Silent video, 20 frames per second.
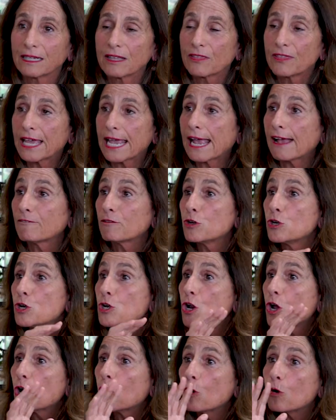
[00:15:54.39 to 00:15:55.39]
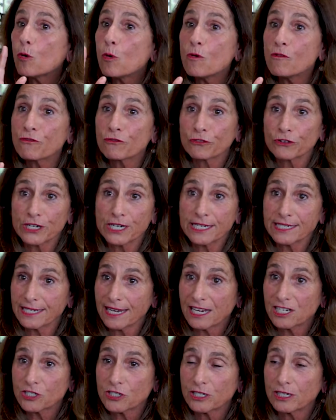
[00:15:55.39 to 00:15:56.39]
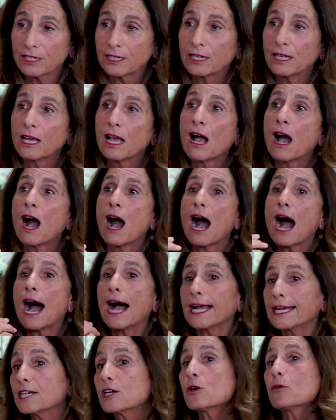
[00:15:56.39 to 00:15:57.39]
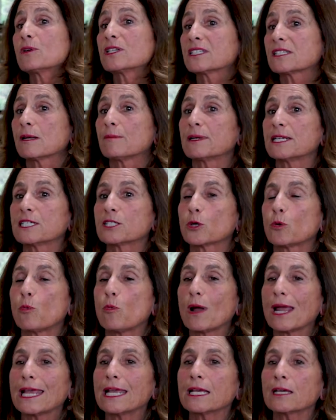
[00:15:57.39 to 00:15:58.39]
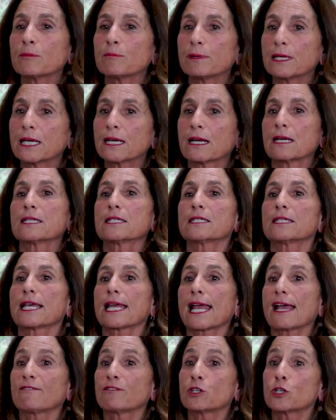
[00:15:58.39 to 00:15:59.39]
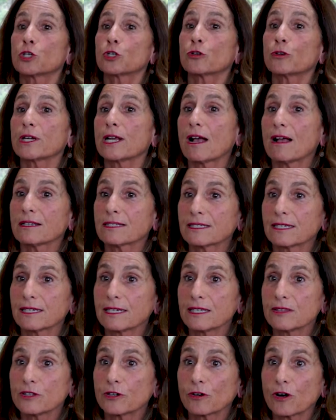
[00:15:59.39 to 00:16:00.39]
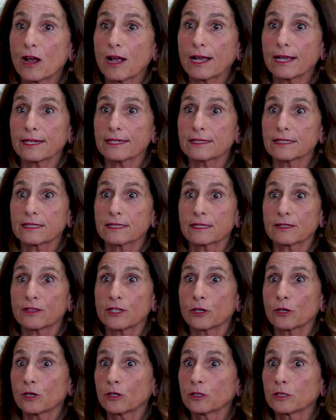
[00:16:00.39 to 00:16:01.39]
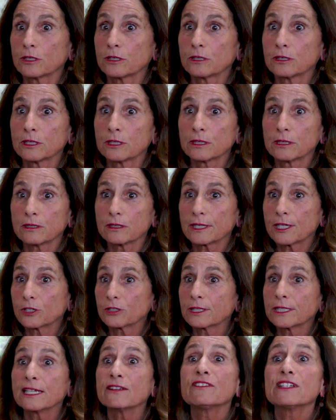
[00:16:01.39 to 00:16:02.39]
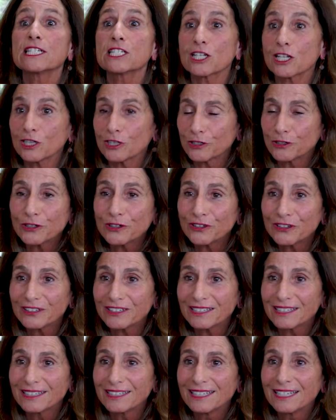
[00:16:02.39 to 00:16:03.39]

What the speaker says: They have no free attention. I know when somebody's awake because they have curiosity in their eyes. They're living to learn.